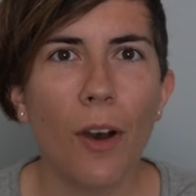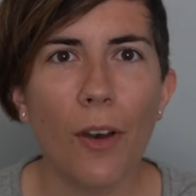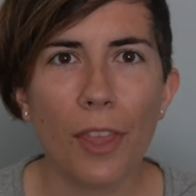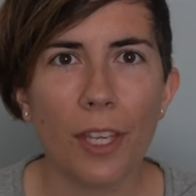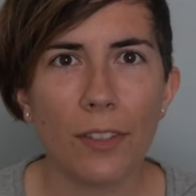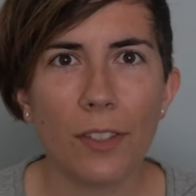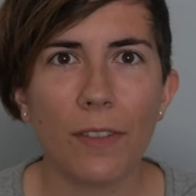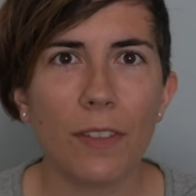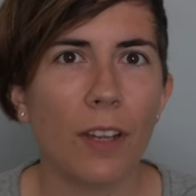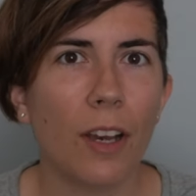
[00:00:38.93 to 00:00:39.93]
all things
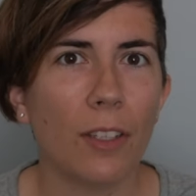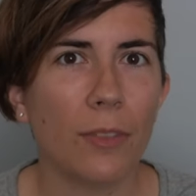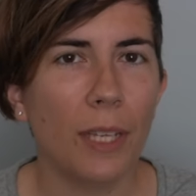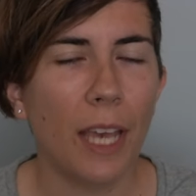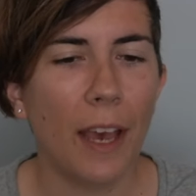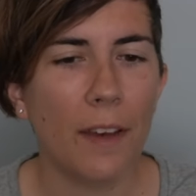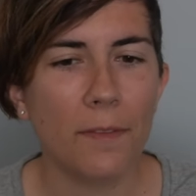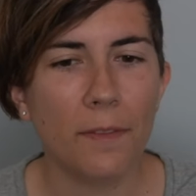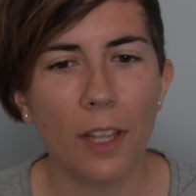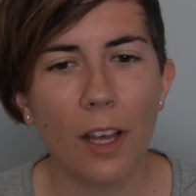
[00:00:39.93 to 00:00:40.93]
service dogs. We
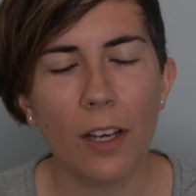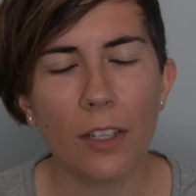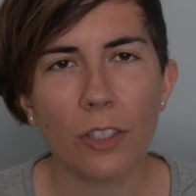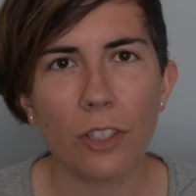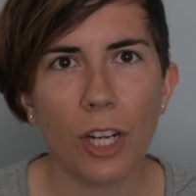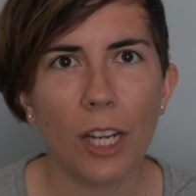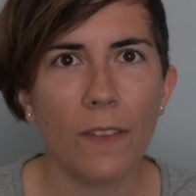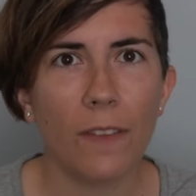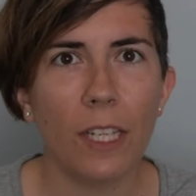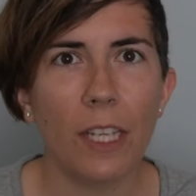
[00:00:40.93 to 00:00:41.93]
have vlogs,
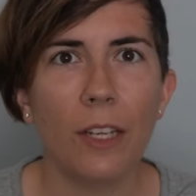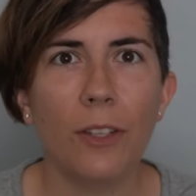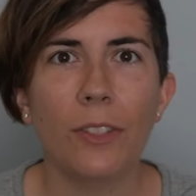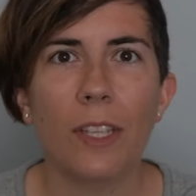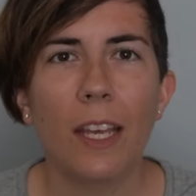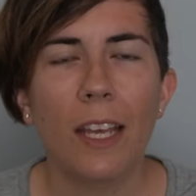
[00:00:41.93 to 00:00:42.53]
training videos,